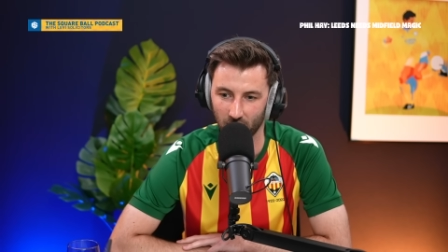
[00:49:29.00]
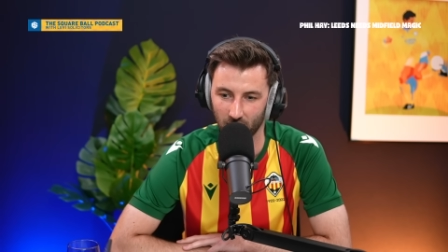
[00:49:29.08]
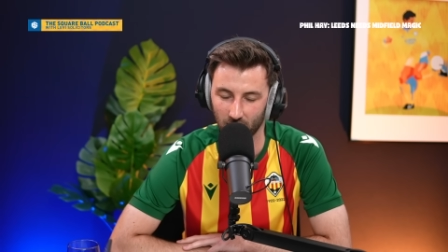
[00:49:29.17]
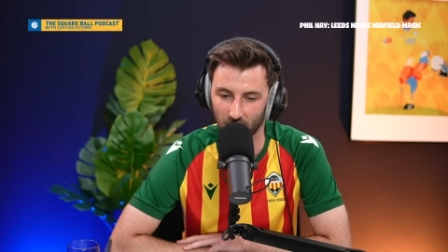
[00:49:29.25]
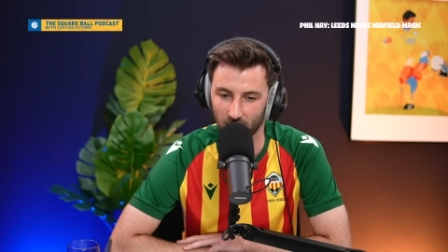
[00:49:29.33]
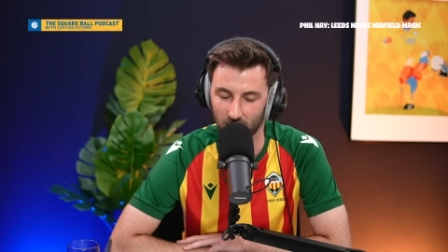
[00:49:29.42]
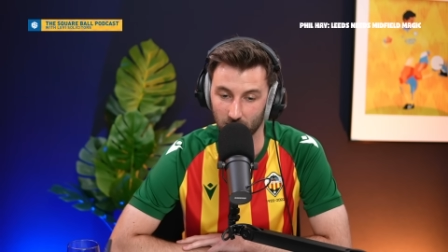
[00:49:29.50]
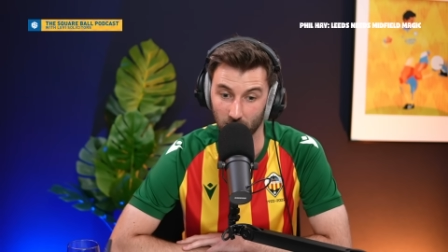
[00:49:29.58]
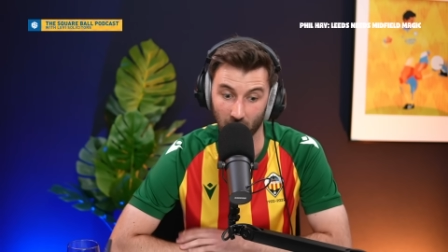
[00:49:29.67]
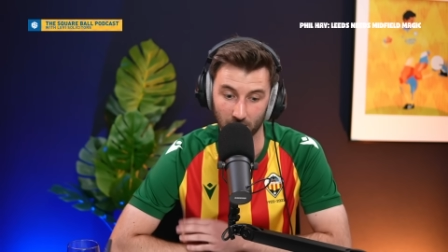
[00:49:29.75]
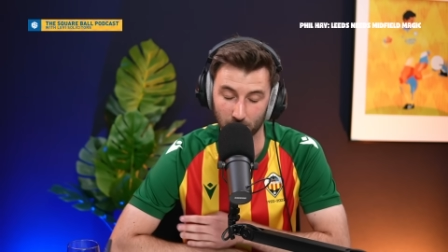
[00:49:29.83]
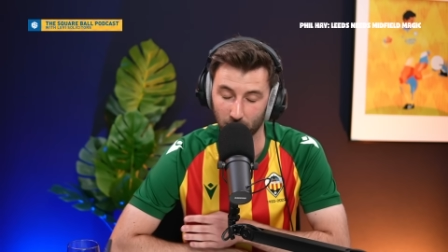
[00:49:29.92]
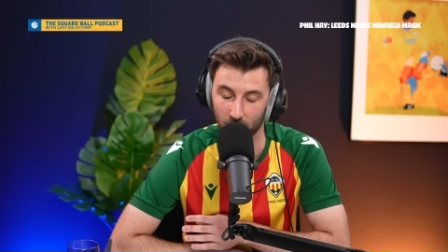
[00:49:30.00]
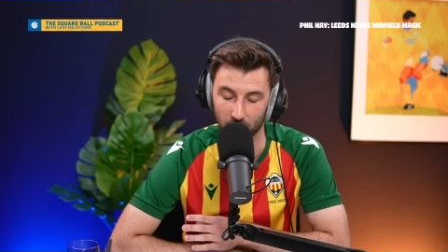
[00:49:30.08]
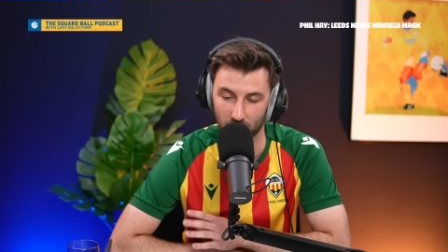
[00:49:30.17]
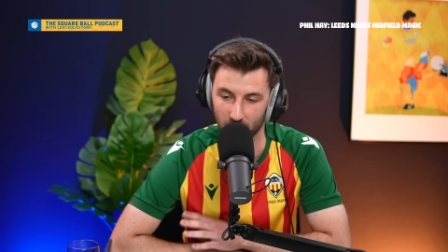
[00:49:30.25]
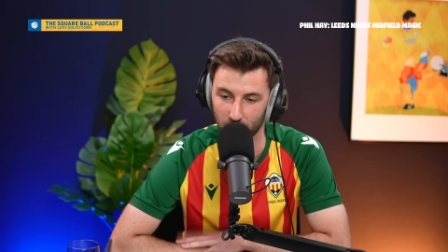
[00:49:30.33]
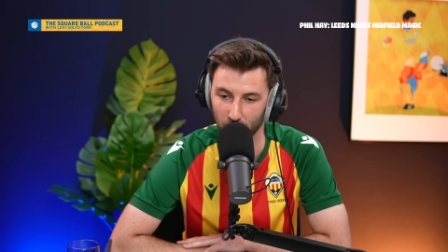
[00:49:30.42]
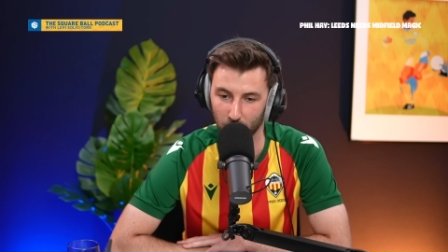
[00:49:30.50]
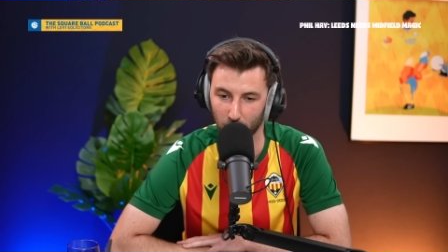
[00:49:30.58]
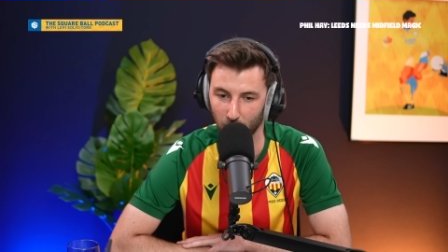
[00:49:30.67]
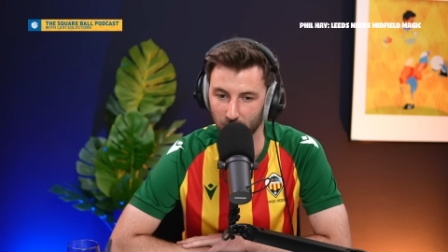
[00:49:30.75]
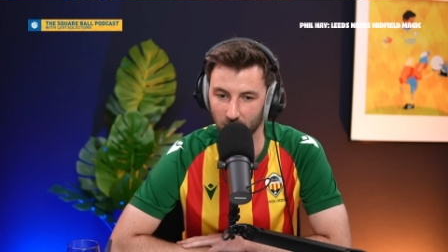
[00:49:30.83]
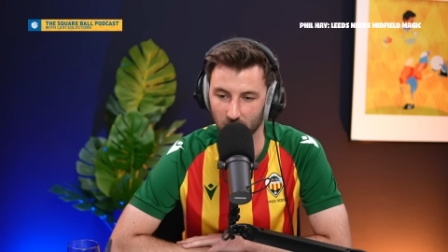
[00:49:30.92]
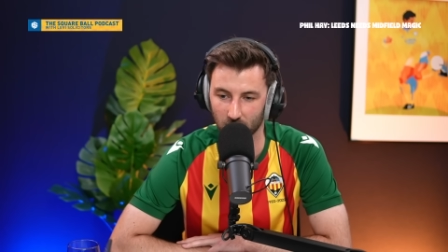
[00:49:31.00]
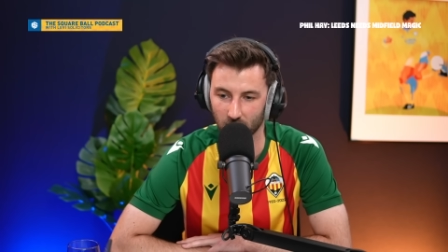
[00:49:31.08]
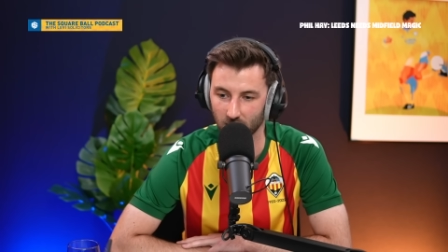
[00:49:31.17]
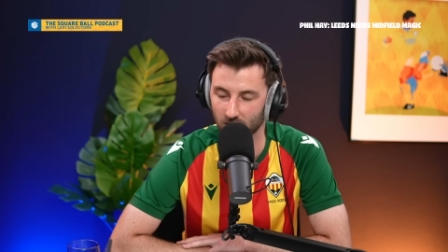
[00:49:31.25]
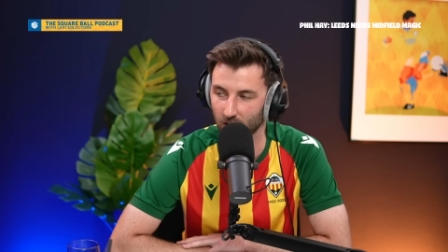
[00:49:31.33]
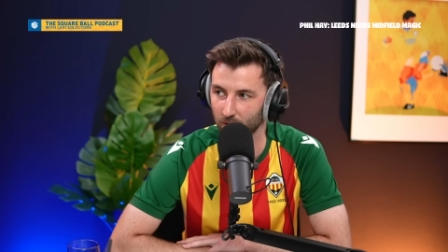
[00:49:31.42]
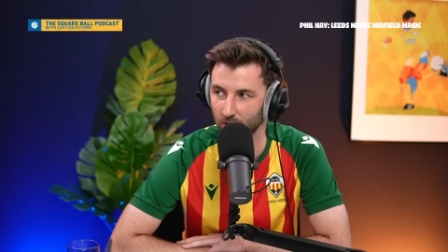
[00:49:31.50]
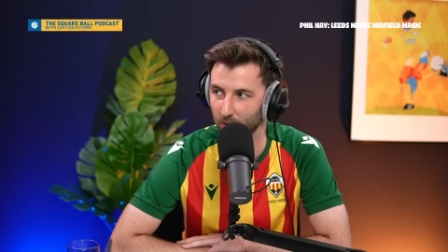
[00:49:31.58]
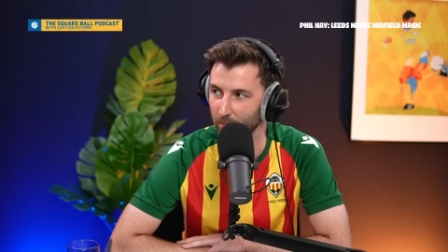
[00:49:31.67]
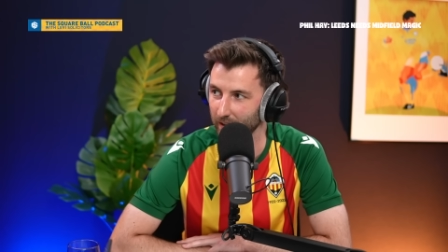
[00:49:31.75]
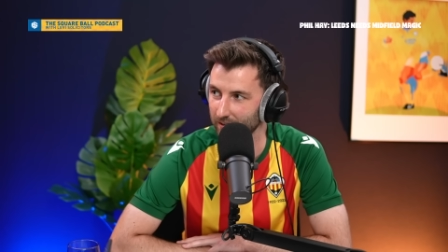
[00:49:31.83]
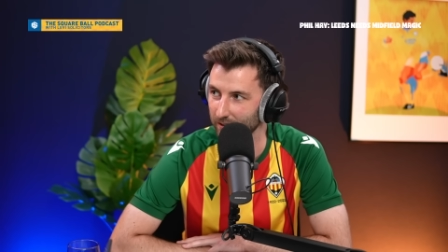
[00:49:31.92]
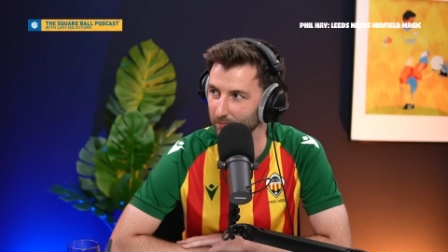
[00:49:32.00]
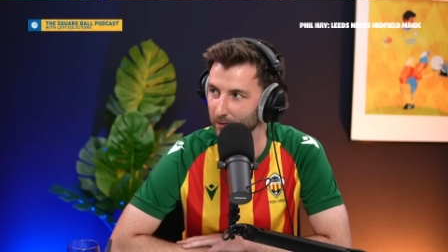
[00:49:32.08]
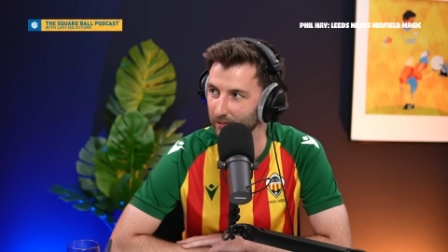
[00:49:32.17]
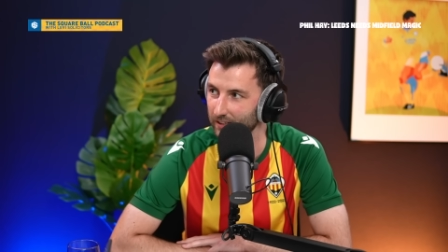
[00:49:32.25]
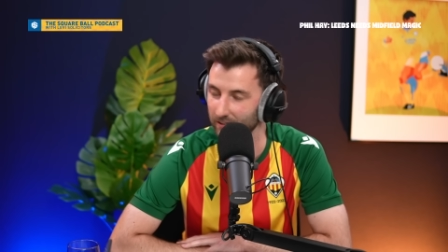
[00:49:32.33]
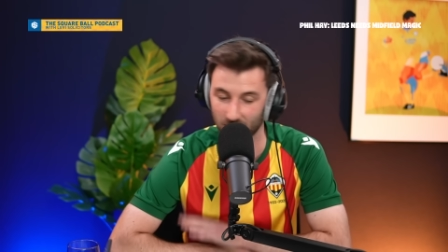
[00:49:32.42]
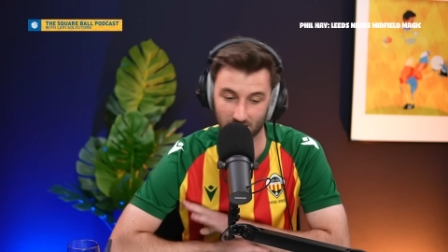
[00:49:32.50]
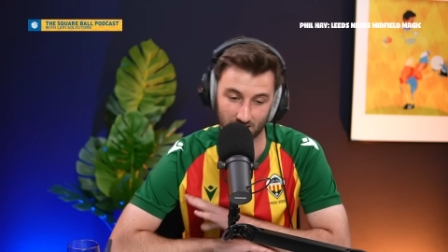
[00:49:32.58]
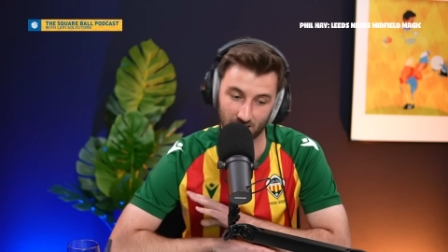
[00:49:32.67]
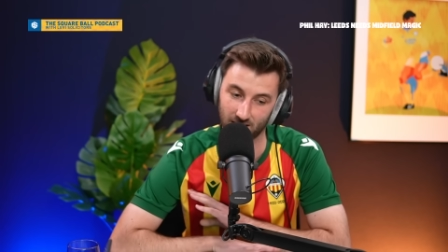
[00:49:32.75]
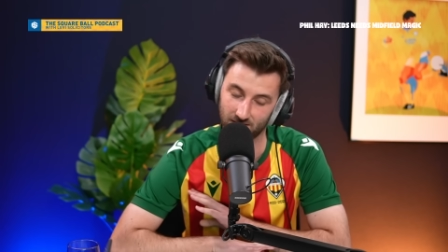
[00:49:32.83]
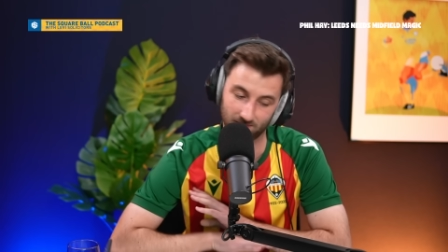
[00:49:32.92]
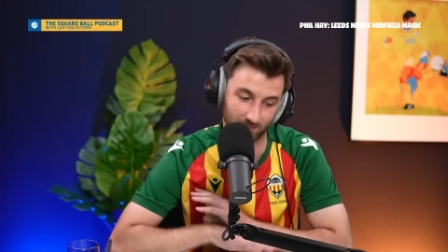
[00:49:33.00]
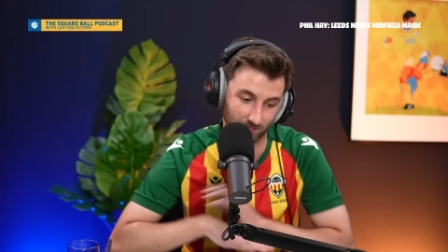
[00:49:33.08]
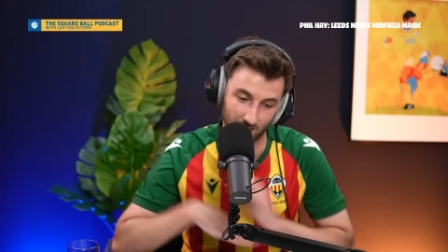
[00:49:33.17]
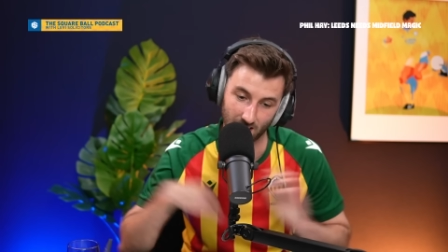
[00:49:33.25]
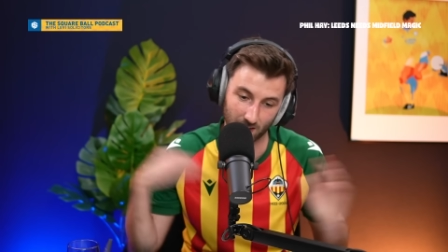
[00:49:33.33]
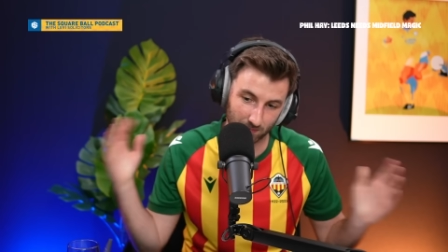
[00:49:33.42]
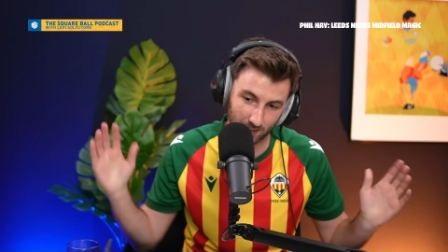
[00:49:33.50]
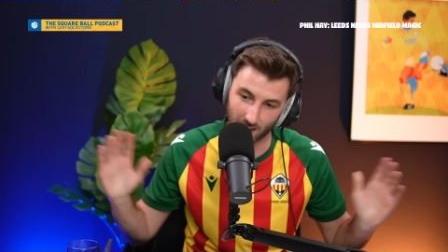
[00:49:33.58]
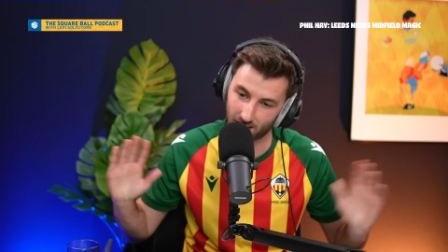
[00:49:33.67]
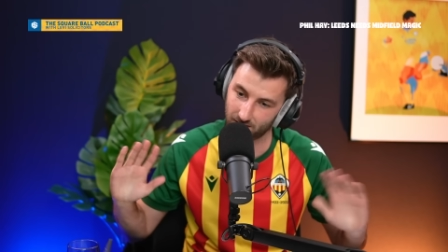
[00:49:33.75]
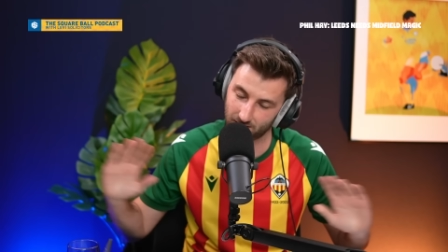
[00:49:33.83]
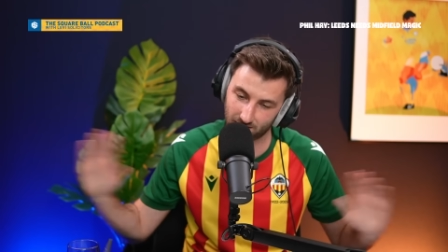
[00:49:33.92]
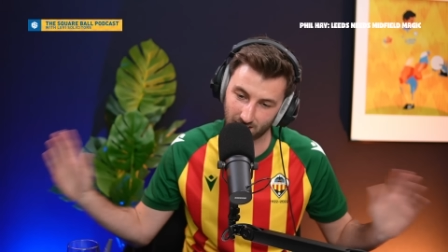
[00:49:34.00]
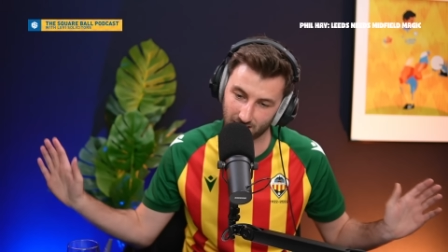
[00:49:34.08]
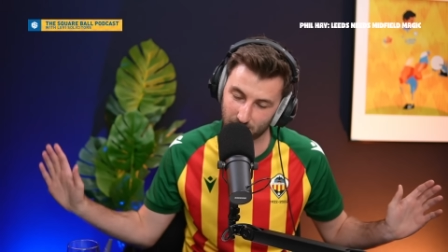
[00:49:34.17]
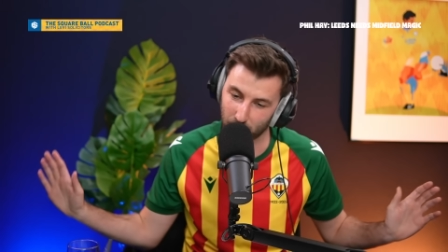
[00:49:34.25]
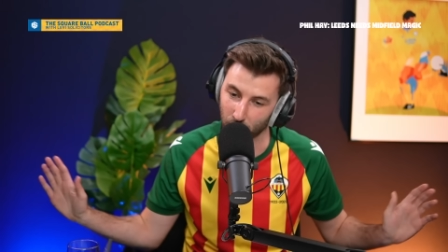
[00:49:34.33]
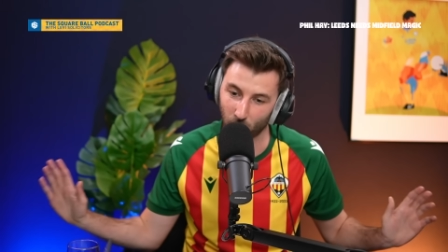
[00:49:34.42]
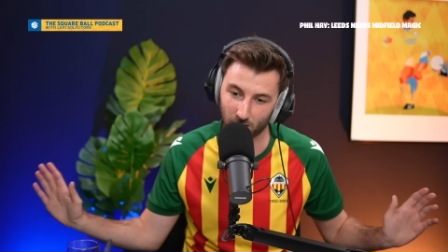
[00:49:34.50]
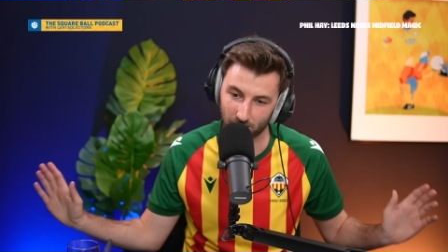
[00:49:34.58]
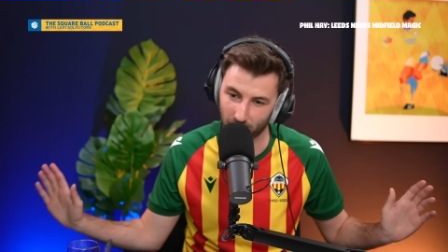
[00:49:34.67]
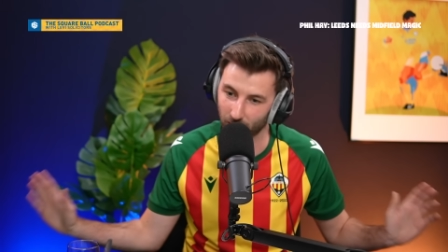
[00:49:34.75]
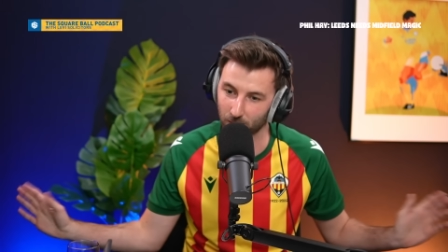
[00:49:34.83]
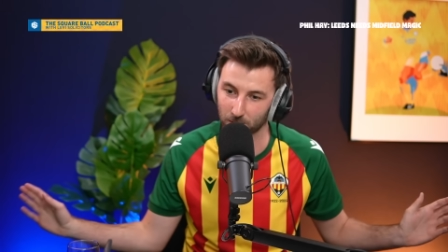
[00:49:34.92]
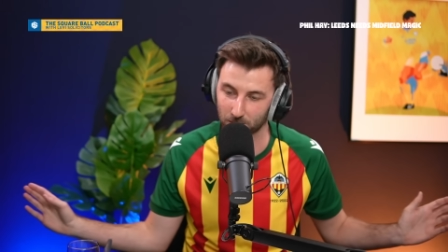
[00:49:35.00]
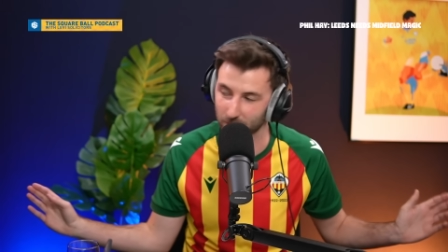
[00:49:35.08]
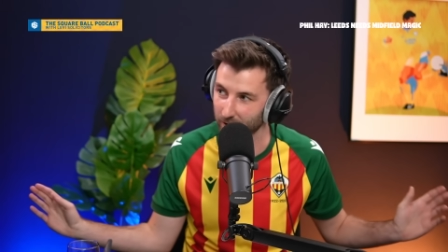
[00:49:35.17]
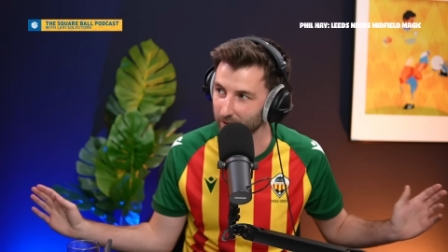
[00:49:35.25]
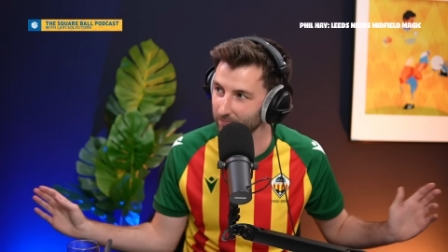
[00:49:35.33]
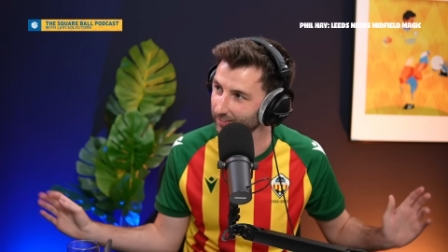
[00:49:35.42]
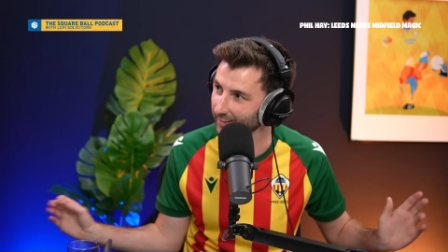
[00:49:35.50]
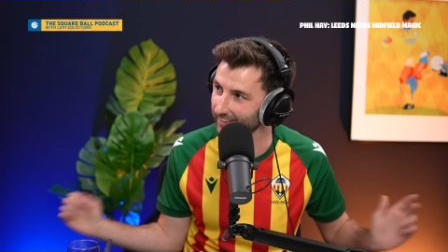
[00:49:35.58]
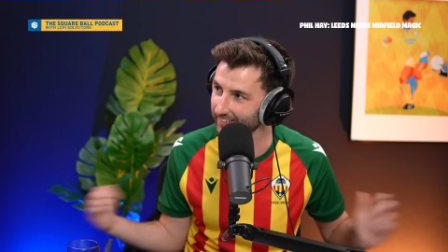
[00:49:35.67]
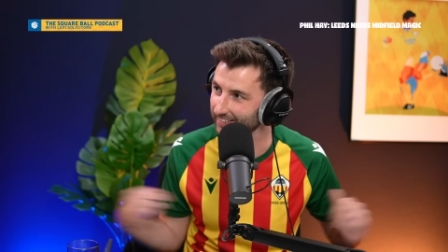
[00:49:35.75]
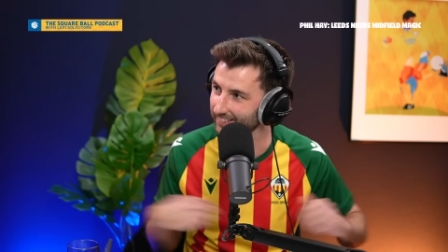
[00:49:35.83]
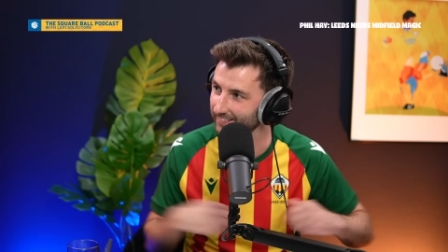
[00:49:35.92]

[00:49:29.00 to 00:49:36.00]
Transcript: he did, right in front of us, he puffed his cheeks out and nutmegged someone, and it was just like, that's been worth the whole trip. Like,